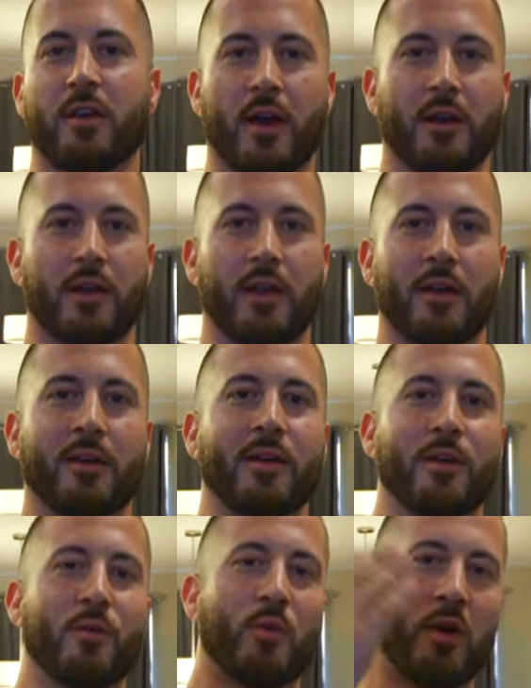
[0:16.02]
is
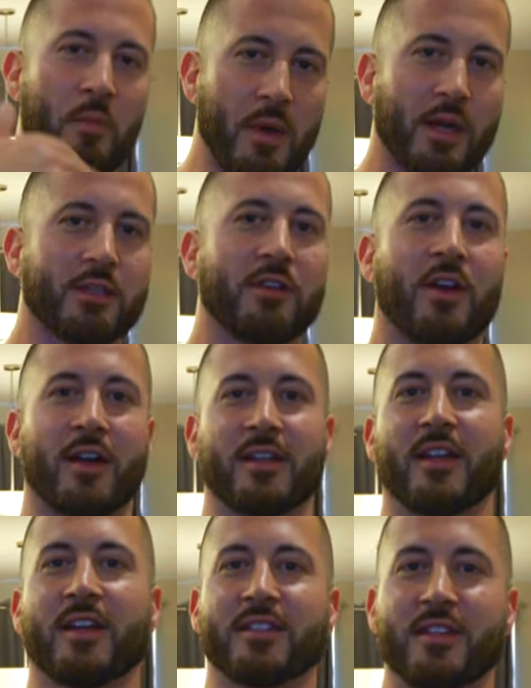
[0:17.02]
Crackalack. Welcome back to Crackalack